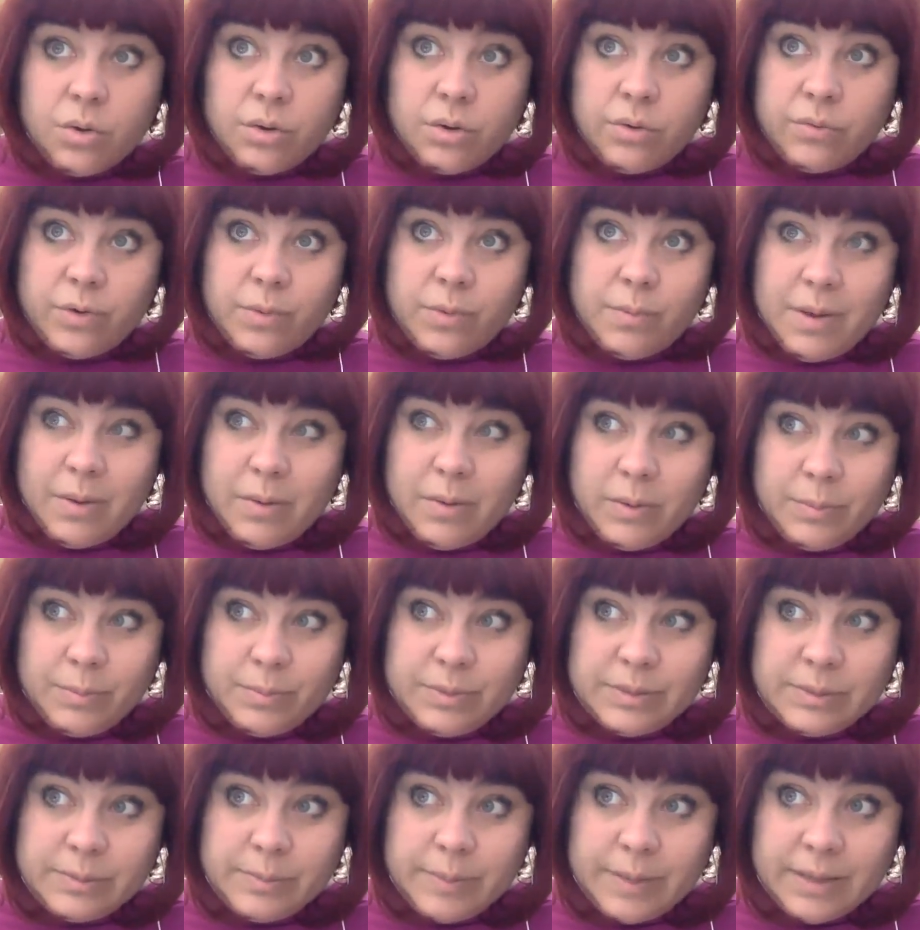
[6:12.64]
from our
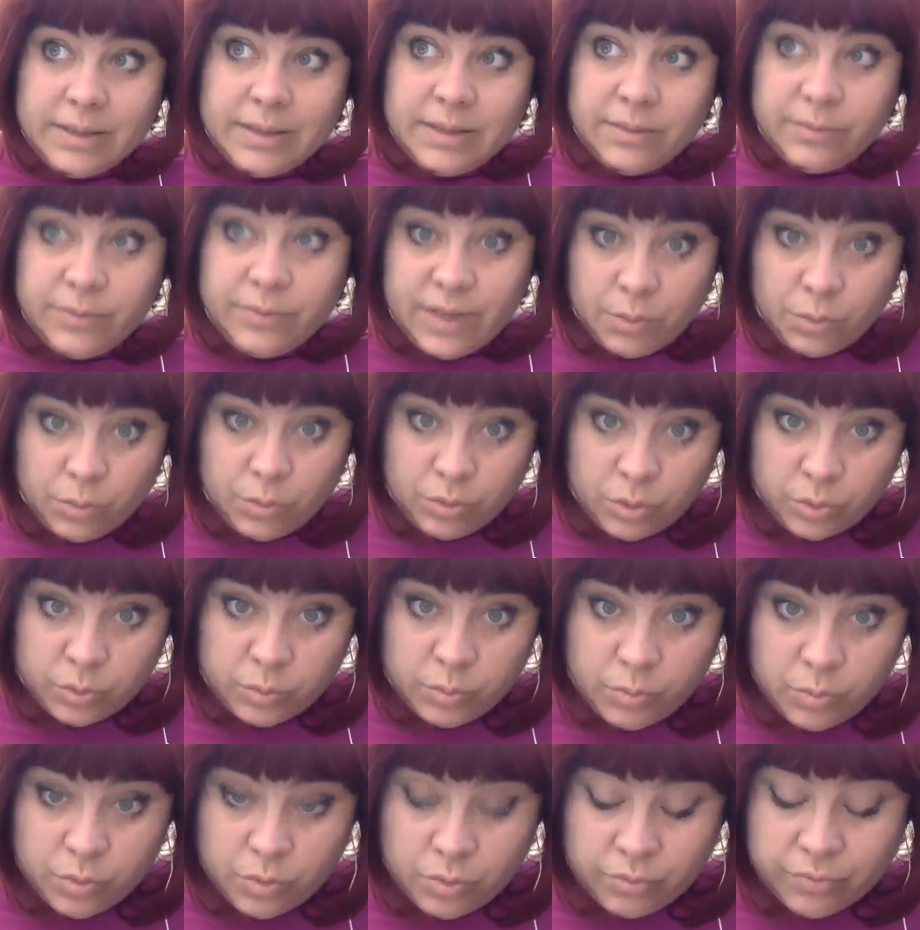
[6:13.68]
perspective, they will not
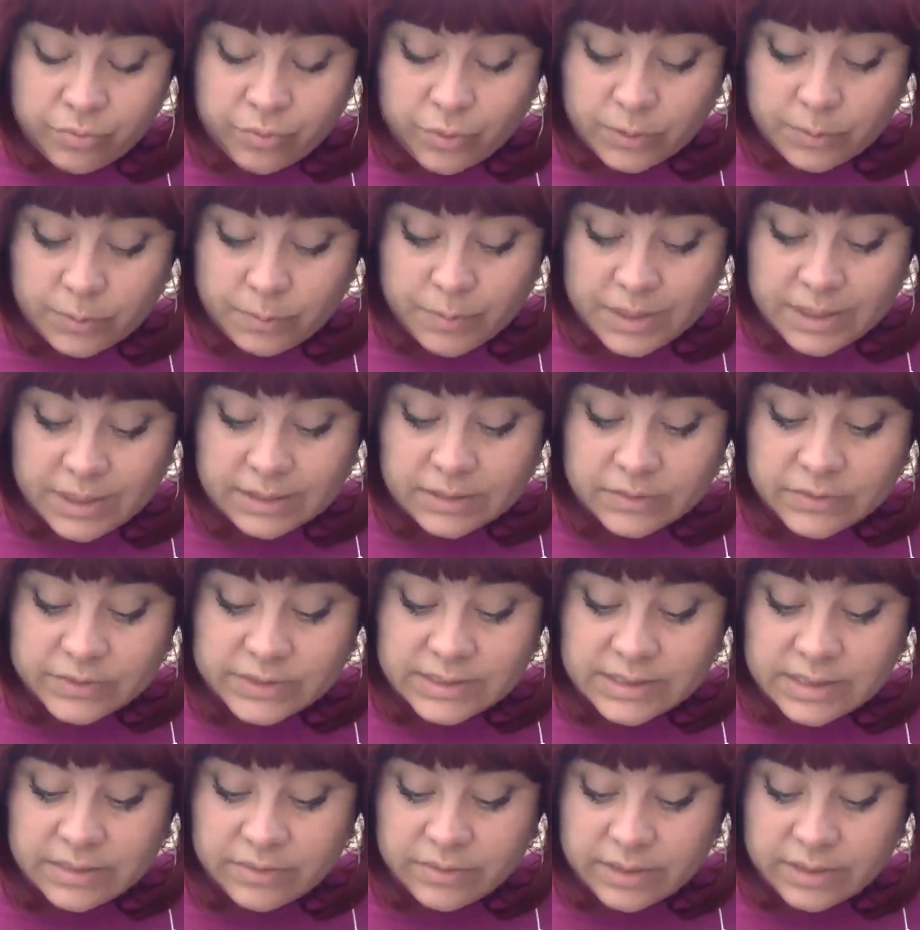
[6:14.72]
move for a period of
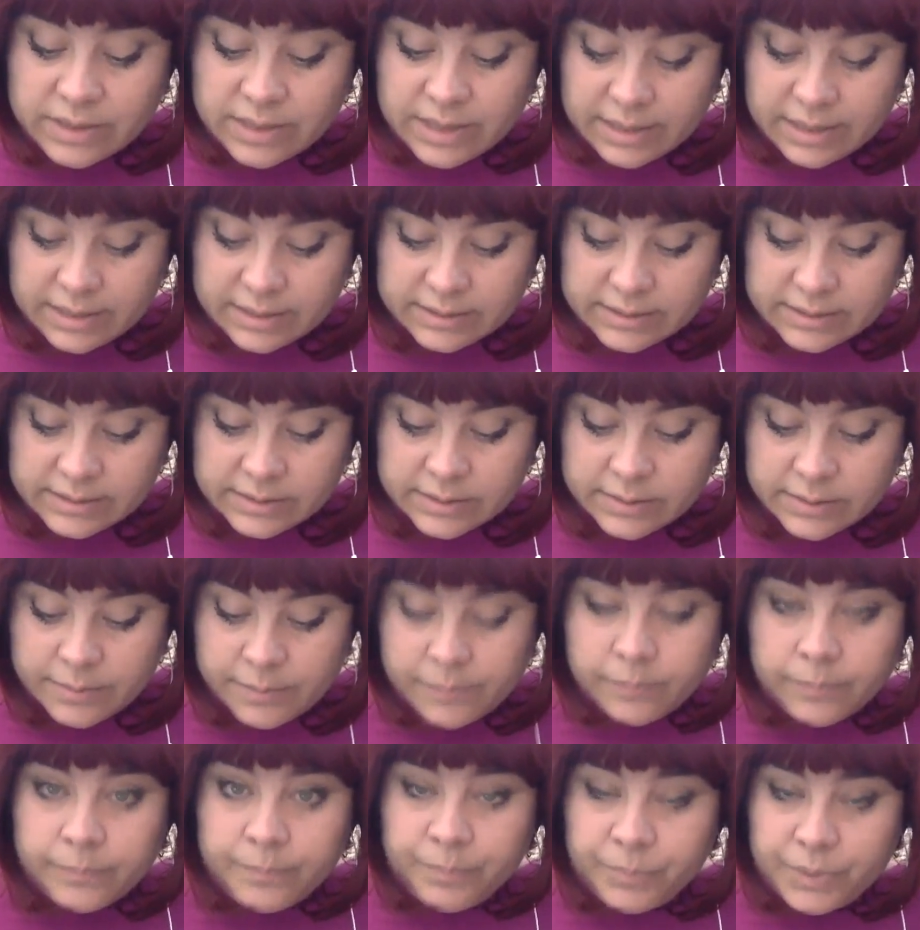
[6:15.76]
7 days
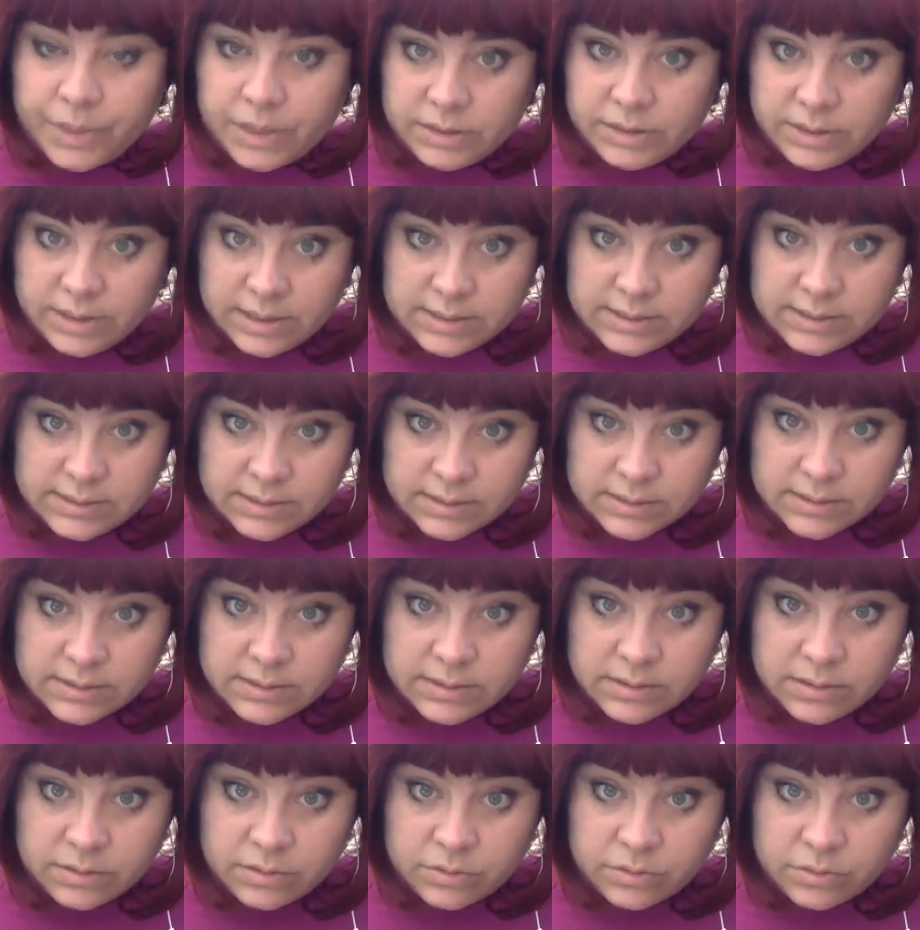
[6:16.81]
until
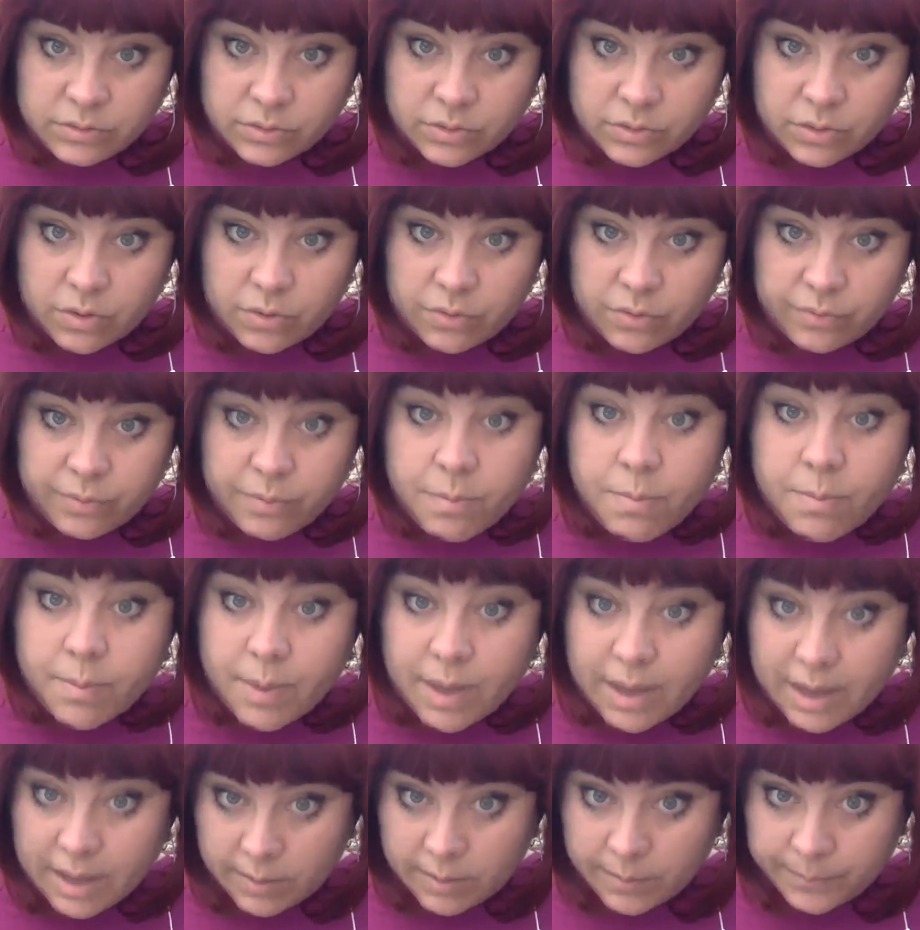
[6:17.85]
16th of
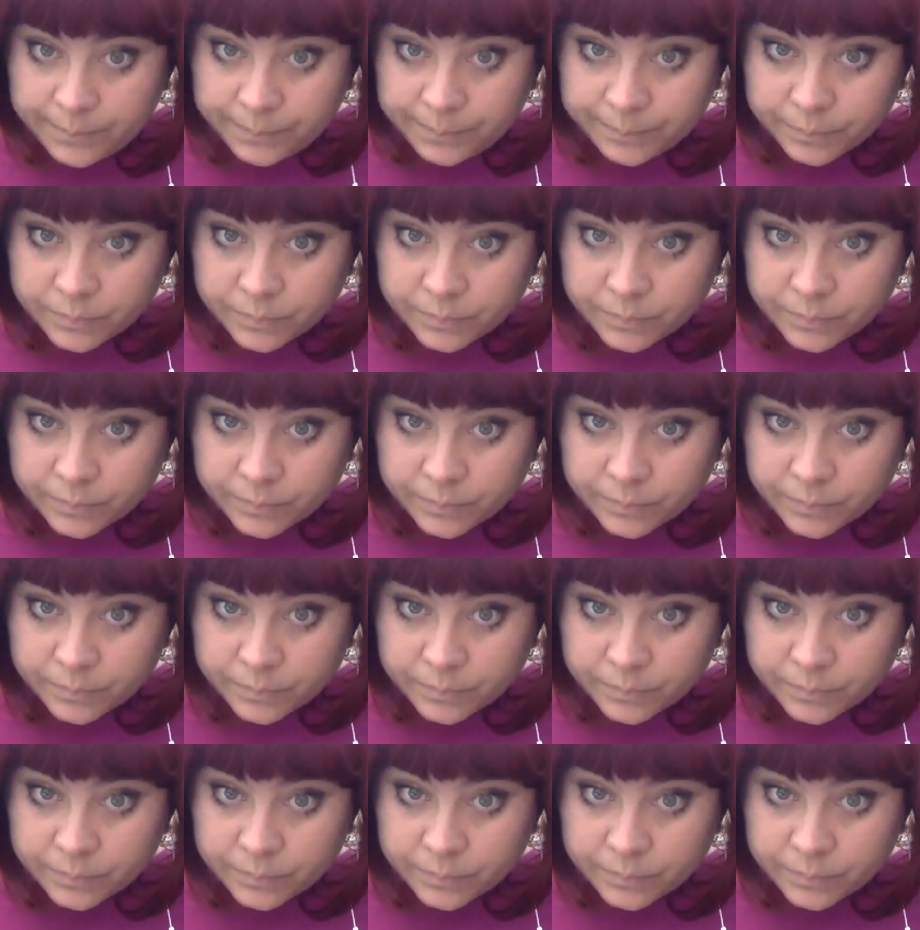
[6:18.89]
May.